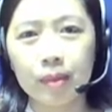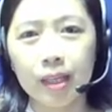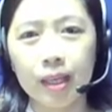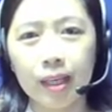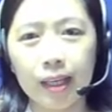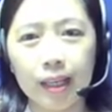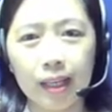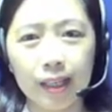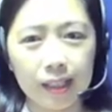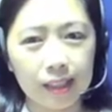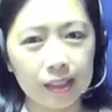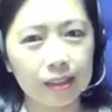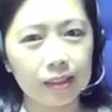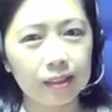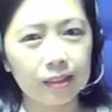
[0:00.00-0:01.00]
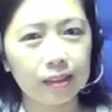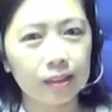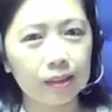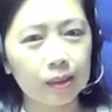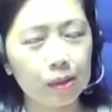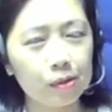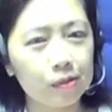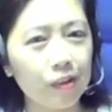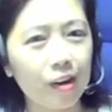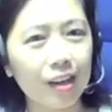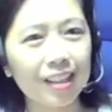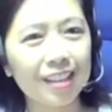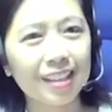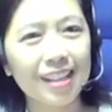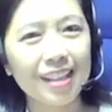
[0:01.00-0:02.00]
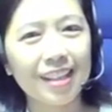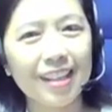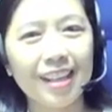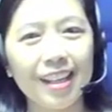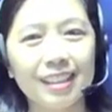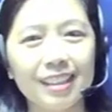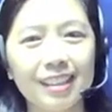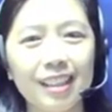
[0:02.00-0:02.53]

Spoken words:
And so far, yes,